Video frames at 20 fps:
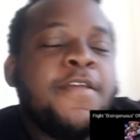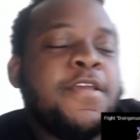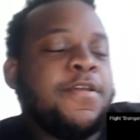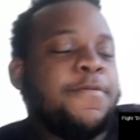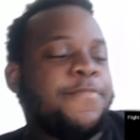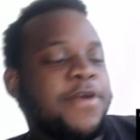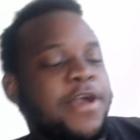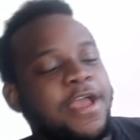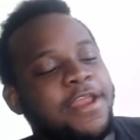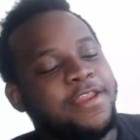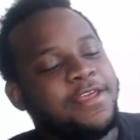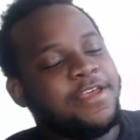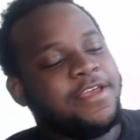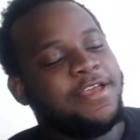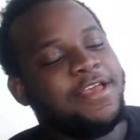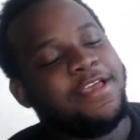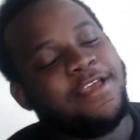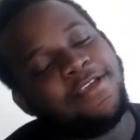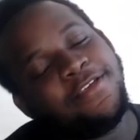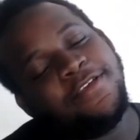But,
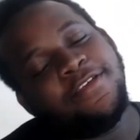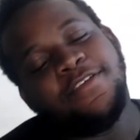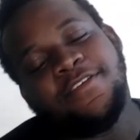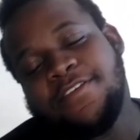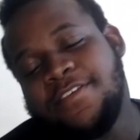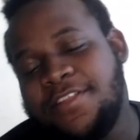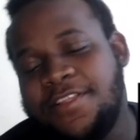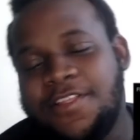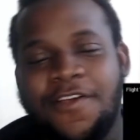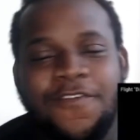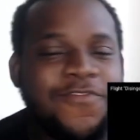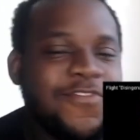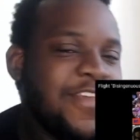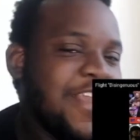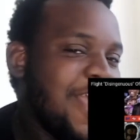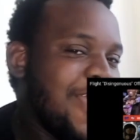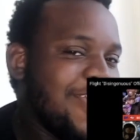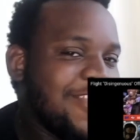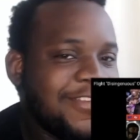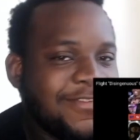love you
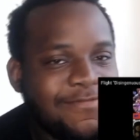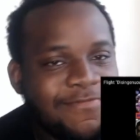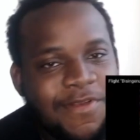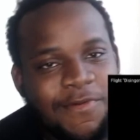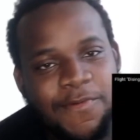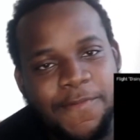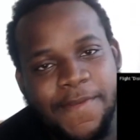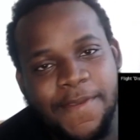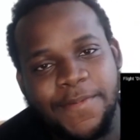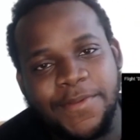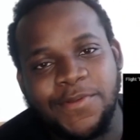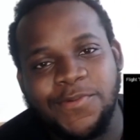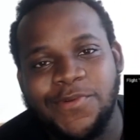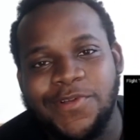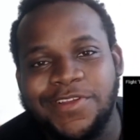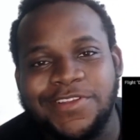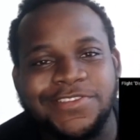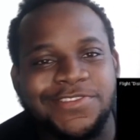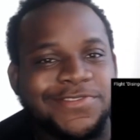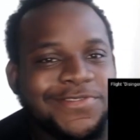guys. Remember, baby, the world
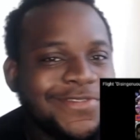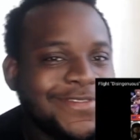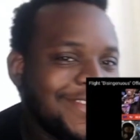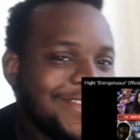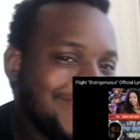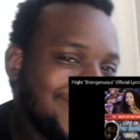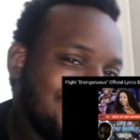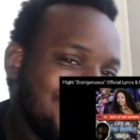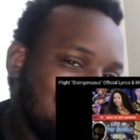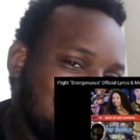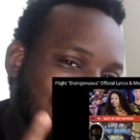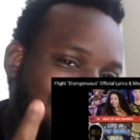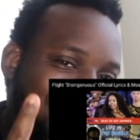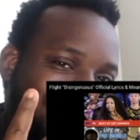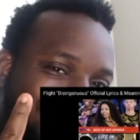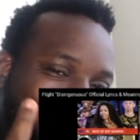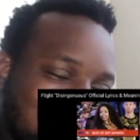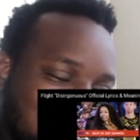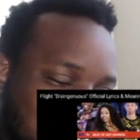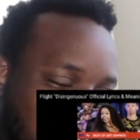is yours. Peace.